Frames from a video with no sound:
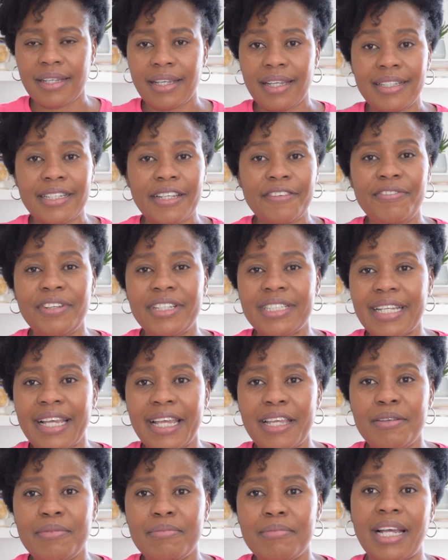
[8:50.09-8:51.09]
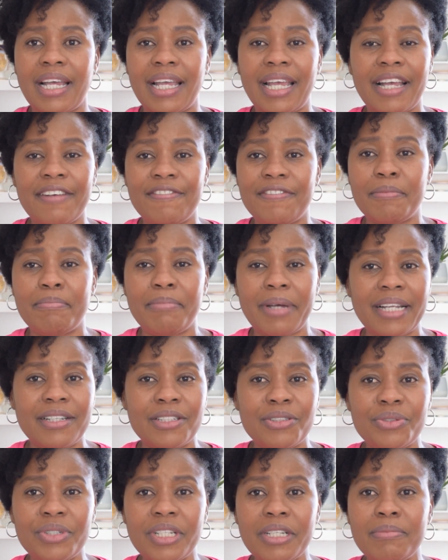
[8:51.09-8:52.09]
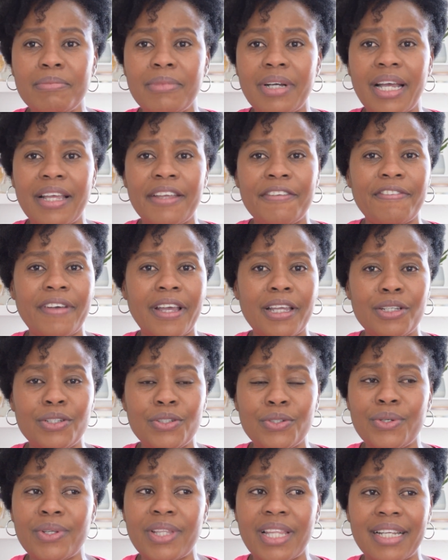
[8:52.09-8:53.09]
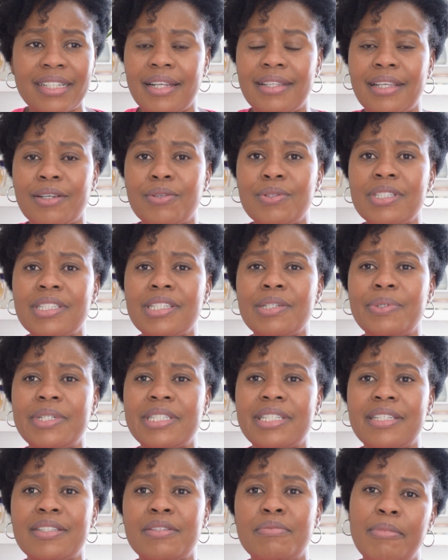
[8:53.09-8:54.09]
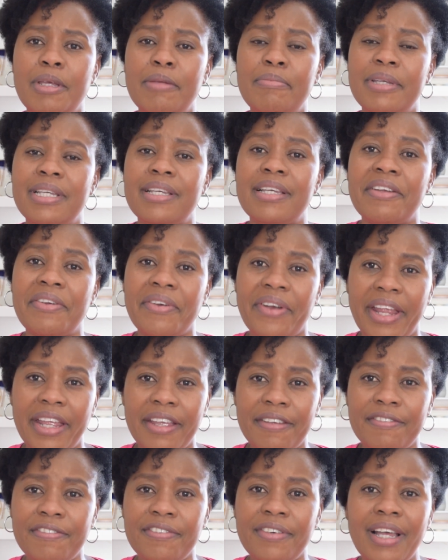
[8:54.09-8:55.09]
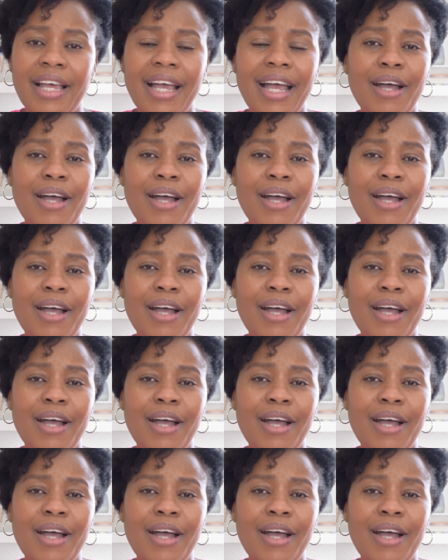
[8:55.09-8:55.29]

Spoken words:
And every time I have a bad dream, if I know that the consequences may be grave,